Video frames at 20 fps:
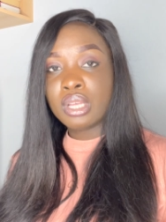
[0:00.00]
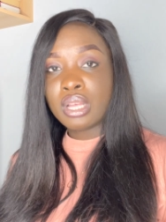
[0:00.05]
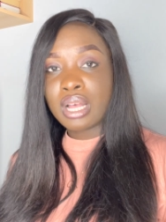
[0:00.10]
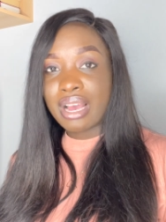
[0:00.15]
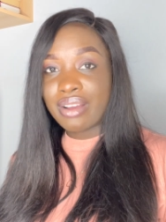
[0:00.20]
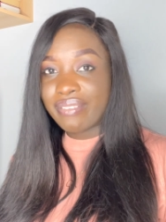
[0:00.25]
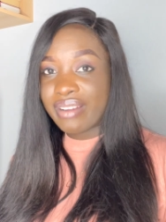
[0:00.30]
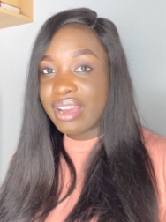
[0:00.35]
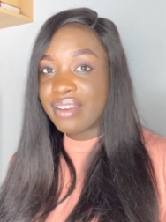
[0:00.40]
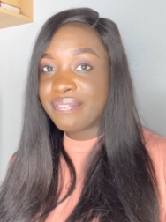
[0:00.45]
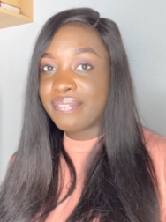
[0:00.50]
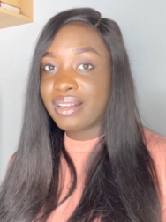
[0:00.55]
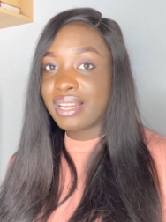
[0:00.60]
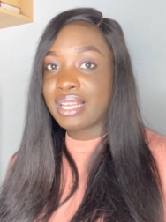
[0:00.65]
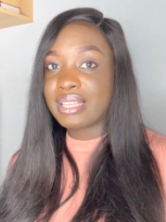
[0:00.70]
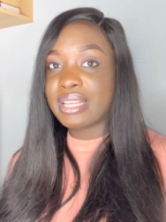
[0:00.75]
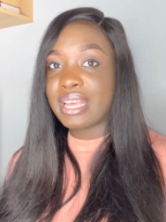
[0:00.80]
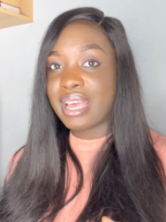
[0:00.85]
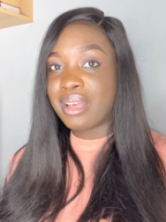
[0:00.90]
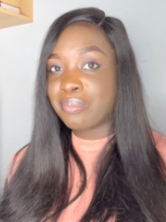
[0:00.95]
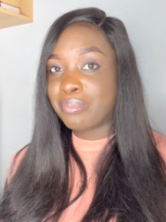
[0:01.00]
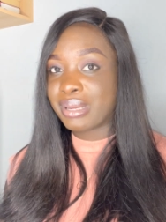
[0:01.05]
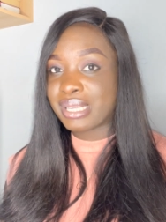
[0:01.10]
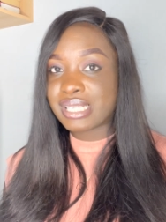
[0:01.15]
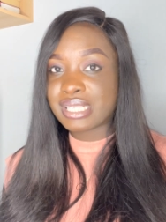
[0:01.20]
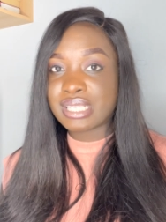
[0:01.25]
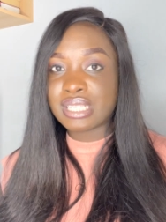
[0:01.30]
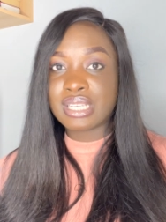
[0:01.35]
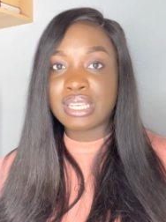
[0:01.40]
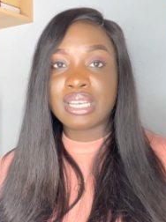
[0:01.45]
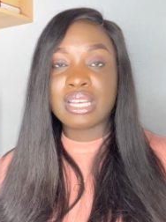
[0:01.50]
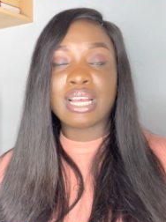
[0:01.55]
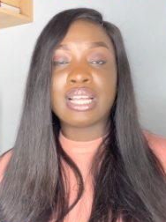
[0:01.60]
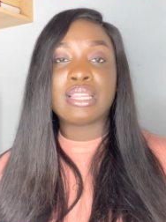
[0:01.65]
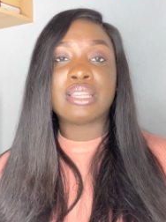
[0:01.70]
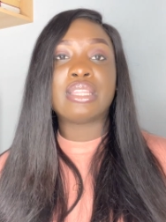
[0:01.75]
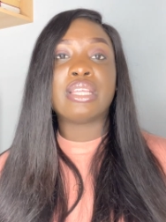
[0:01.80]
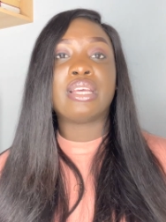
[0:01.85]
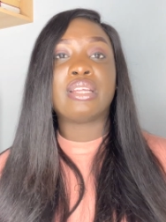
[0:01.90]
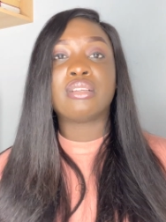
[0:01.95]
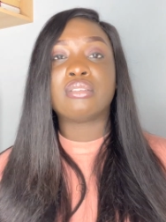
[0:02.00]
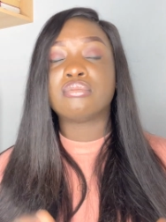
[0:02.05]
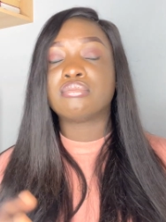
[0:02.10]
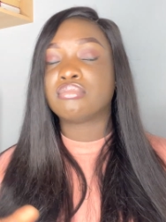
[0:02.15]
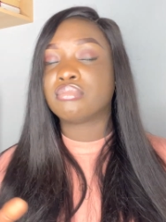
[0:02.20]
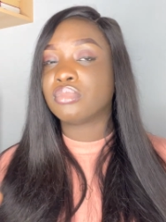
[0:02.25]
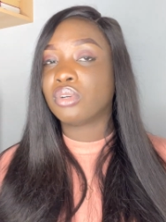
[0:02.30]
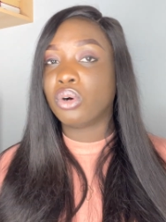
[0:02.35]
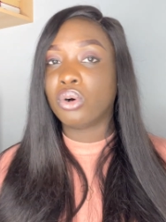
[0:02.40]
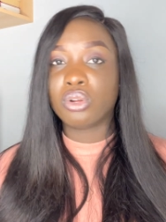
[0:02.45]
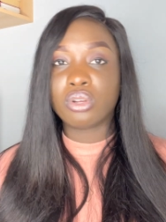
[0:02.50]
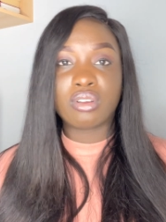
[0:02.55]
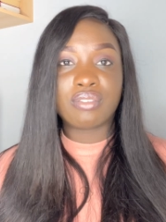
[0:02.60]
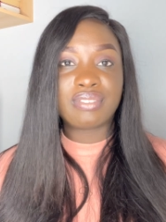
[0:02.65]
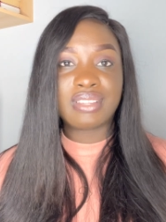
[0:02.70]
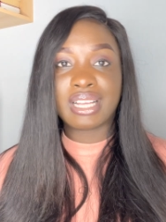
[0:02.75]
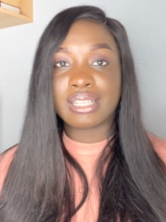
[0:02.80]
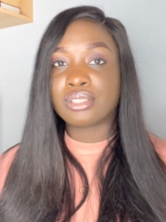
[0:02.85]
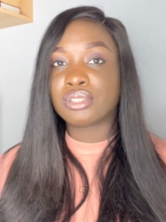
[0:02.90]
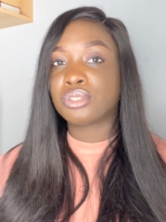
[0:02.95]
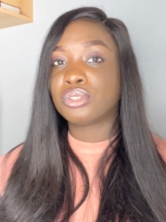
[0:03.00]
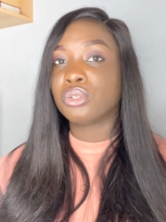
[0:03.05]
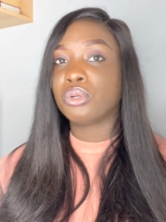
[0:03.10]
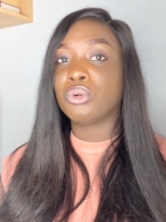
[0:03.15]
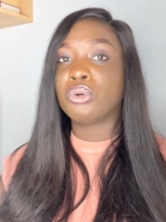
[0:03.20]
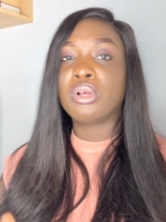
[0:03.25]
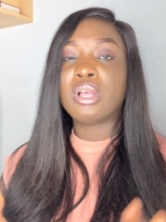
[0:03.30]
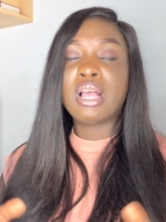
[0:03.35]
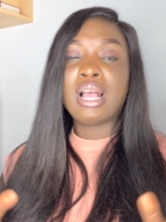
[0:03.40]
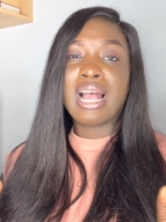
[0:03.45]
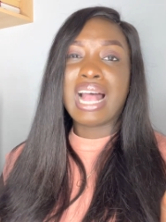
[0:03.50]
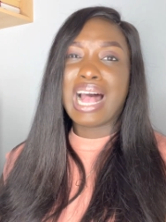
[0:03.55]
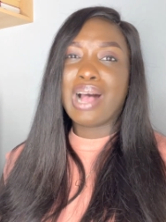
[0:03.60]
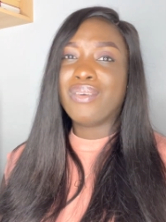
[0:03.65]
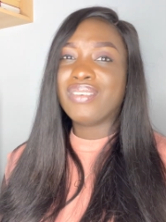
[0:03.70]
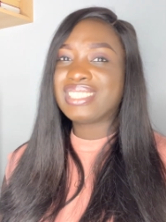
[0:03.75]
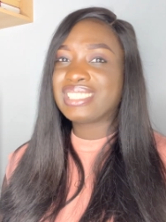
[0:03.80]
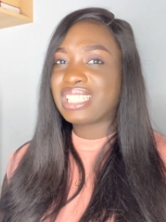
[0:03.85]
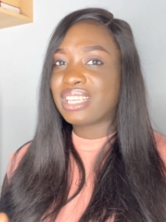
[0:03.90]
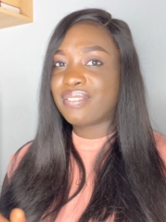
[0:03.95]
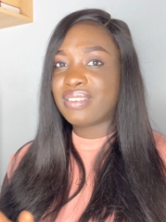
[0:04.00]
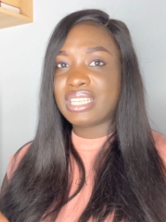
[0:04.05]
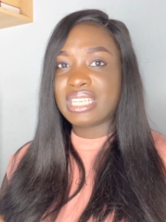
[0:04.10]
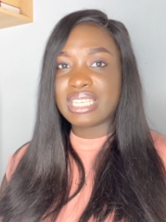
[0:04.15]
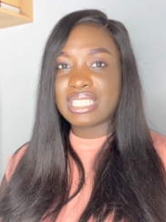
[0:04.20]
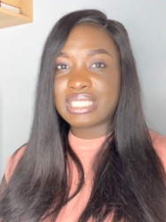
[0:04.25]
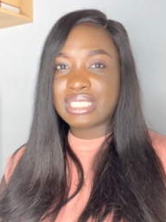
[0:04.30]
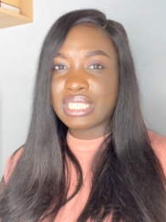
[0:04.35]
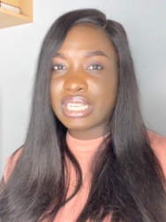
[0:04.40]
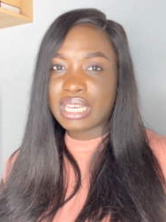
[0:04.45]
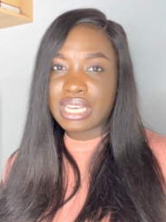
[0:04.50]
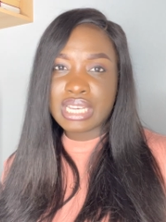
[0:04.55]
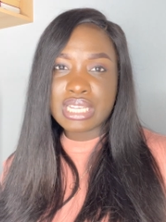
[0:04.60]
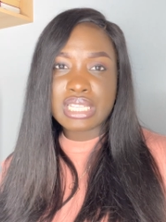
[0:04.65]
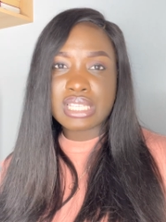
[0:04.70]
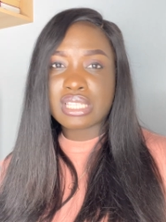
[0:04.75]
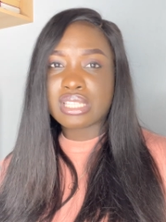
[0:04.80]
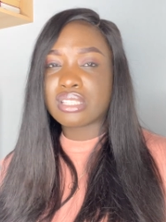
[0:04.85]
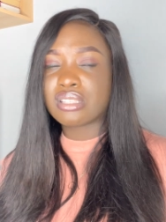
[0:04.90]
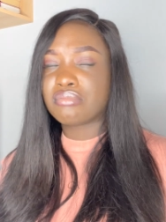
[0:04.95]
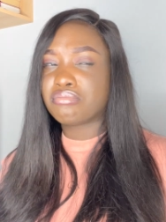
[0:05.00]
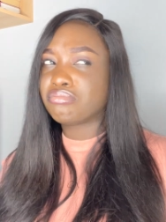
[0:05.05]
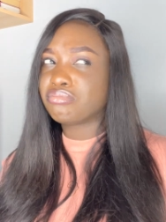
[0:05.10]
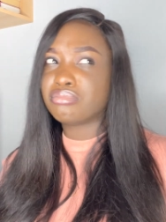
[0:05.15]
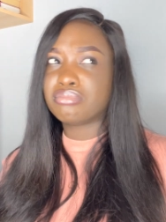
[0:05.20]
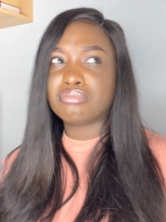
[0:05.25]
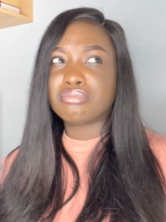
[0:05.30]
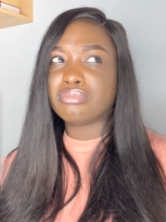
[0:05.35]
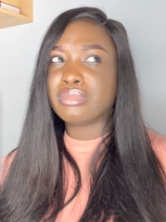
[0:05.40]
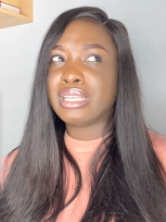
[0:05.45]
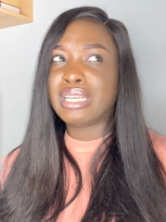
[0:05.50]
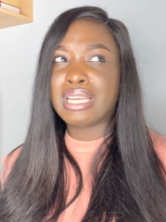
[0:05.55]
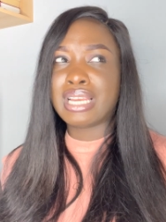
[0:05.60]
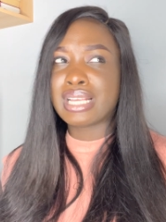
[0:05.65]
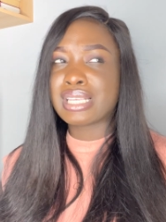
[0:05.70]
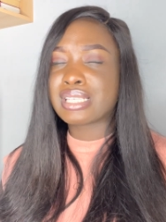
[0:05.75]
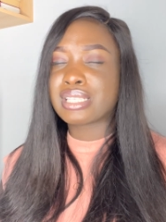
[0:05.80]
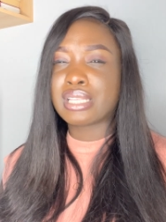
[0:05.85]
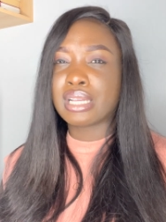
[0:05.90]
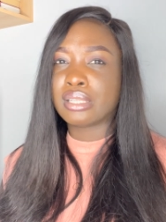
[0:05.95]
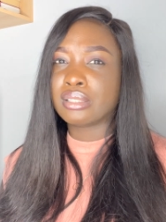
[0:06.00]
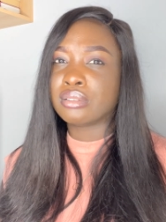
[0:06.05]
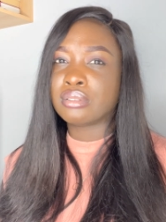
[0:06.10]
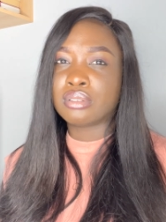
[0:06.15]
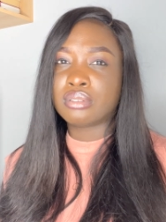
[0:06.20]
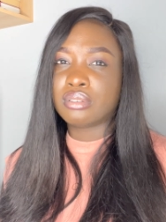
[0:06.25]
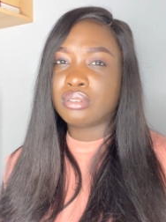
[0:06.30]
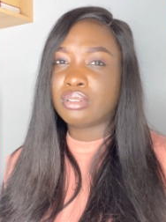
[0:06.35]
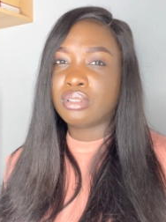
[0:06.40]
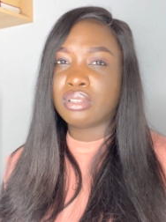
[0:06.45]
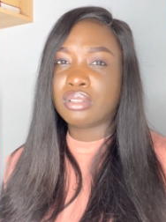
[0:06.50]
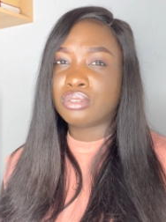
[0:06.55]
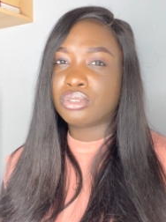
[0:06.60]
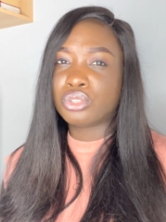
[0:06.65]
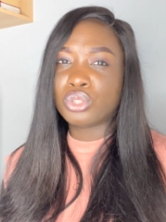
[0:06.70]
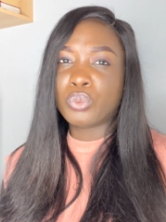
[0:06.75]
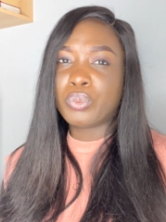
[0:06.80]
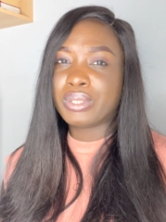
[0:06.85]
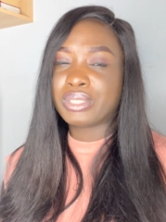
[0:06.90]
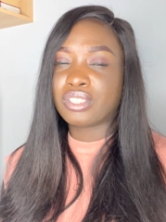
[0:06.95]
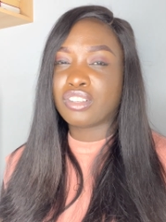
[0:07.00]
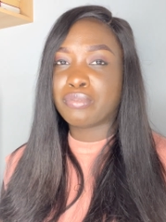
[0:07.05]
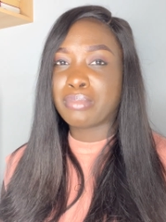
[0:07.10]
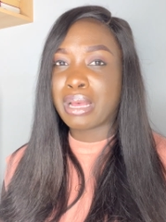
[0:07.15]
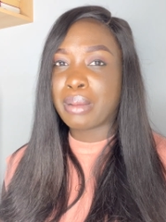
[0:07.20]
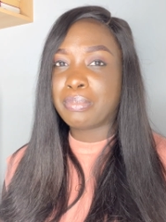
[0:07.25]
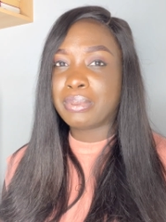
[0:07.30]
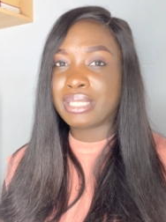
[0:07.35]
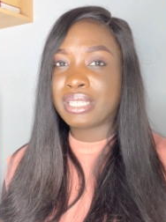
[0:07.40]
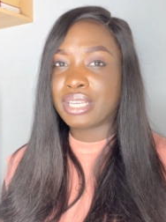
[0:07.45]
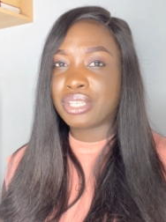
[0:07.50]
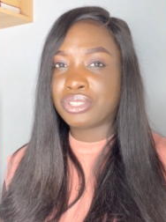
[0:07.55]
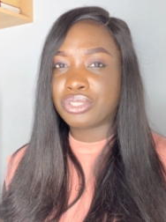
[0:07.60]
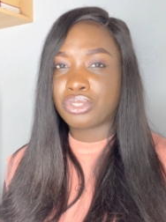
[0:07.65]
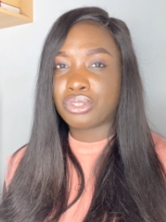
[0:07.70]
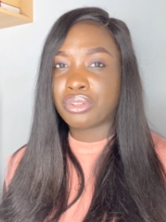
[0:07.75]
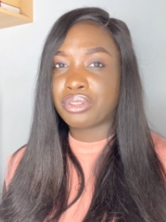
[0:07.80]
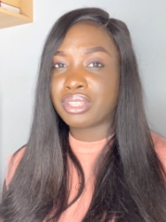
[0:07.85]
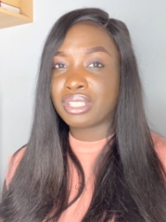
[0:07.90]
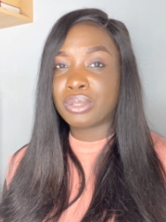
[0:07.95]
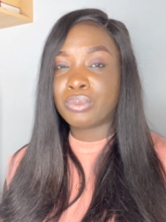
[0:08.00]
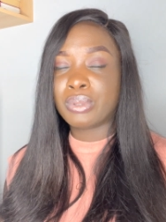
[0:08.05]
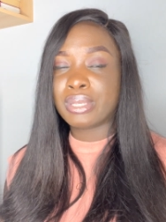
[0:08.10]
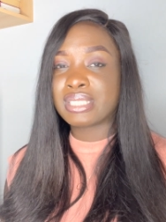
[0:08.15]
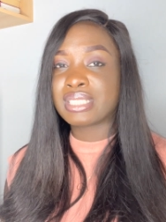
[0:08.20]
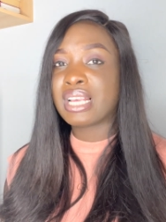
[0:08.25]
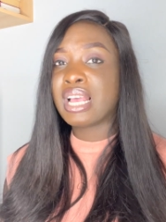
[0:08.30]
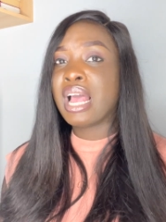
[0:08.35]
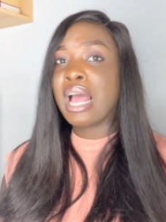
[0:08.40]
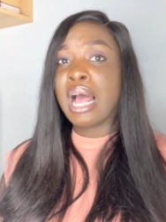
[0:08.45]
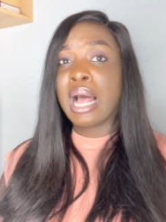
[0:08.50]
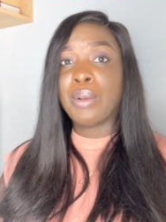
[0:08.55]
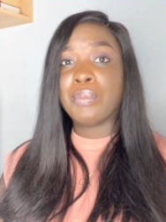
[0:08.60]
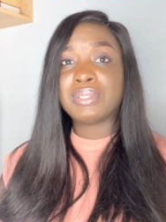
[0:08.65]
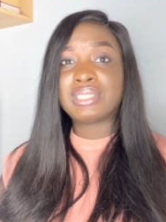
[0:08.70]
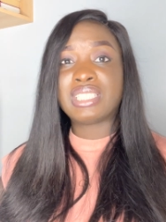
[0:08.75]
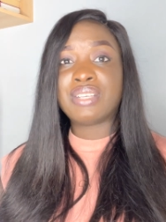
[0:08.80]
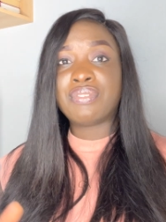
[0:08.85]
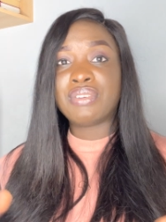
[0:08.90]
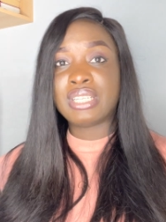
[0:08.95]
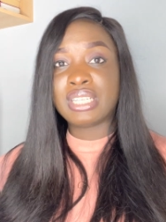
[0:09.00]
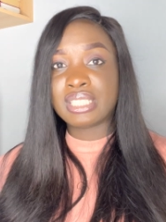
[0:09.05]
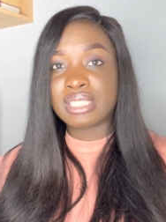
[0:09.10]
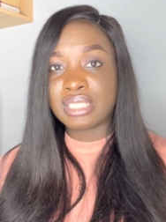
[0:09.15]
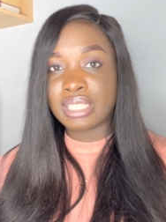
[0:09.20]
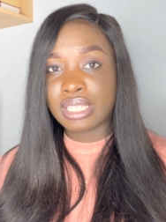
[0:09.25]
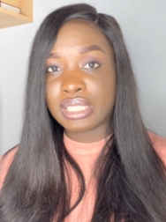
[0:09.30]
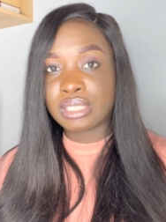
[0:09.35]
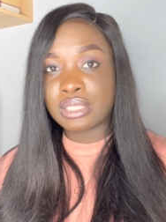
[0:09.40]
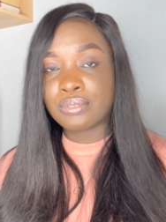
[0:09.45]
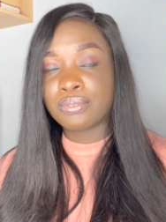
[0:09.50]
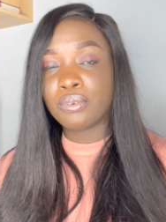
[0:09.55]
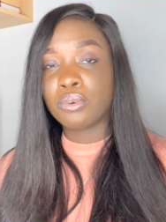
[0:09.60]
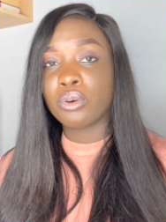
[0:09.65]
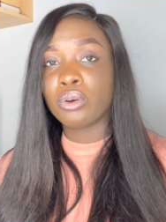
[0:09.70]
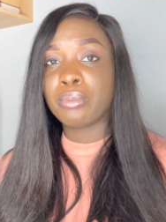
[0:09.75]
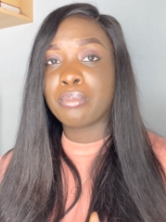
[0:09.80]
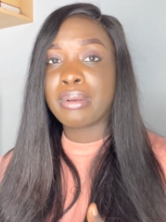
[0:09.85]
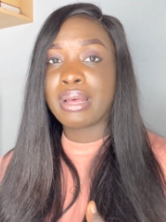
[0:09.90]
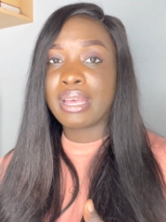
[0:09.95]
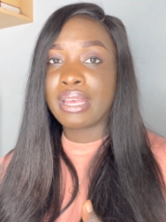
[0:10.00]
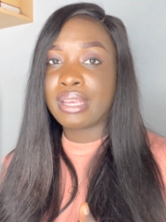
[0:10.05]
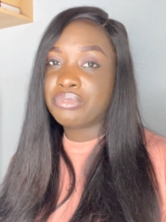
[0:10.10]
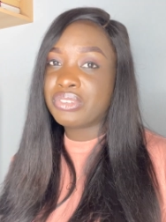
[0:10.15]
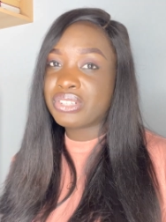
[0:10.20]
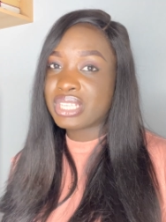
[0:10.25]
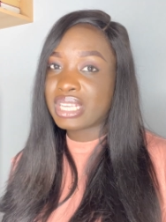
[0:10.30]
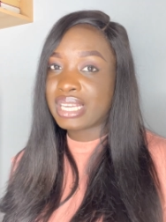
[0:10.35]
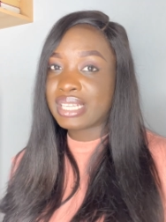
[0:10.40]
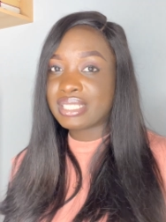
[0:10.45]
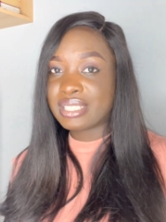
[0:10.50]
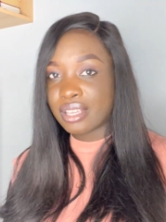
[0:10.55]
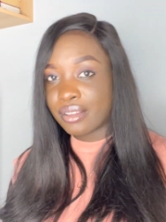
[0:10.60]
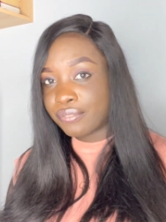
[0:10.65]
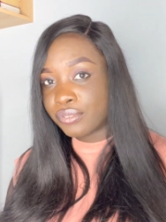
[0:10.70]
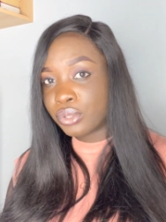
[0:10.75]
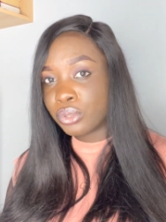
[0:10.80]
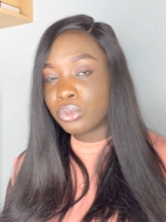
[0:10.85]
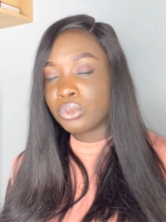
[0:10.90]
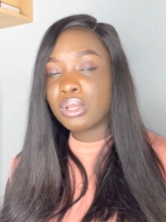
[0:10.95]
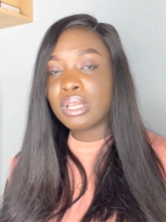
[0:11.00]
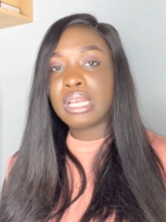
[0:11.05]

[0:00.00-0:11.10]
arrival at the embassy and then all of that. So I was given a date in less than 2 weeks of my application, or 3 weeks. I was given a date for my visa interview.